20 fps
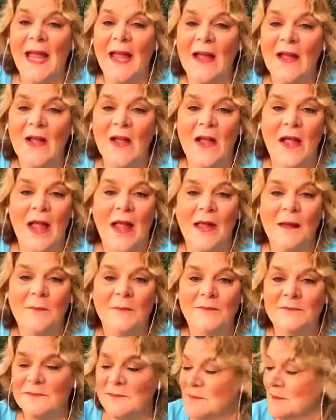
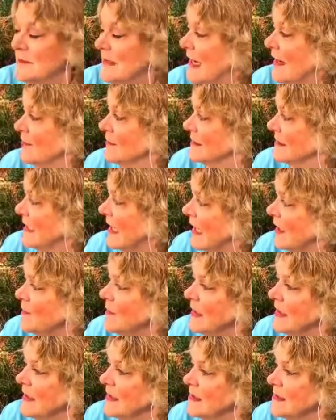I'm outside
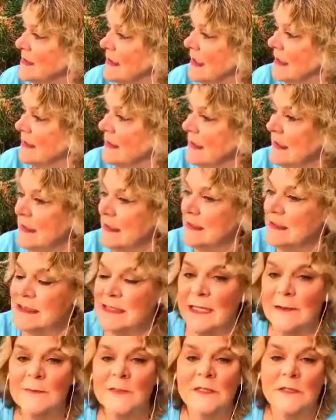because I think it's
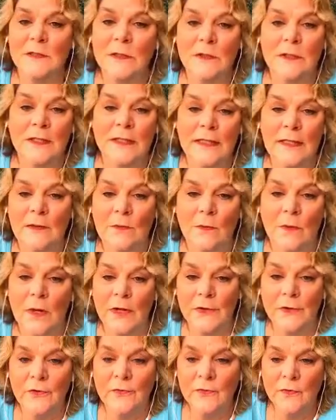absolutely
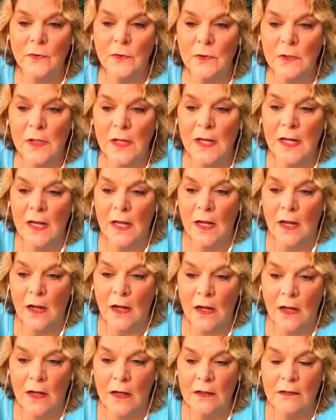wonderful,
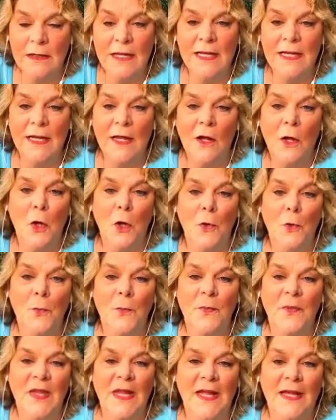and I hope
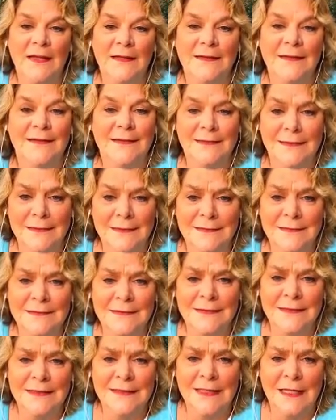that
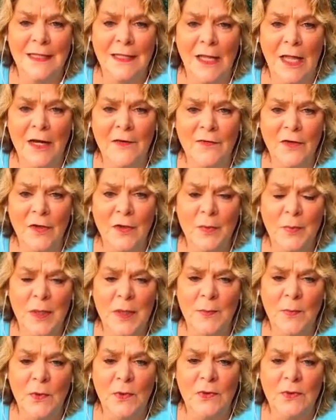a lot of other
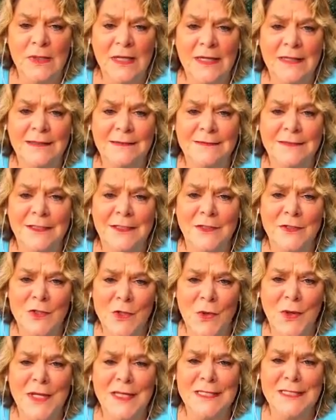people can
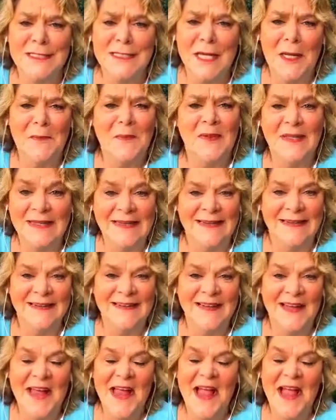enjoy the same thing.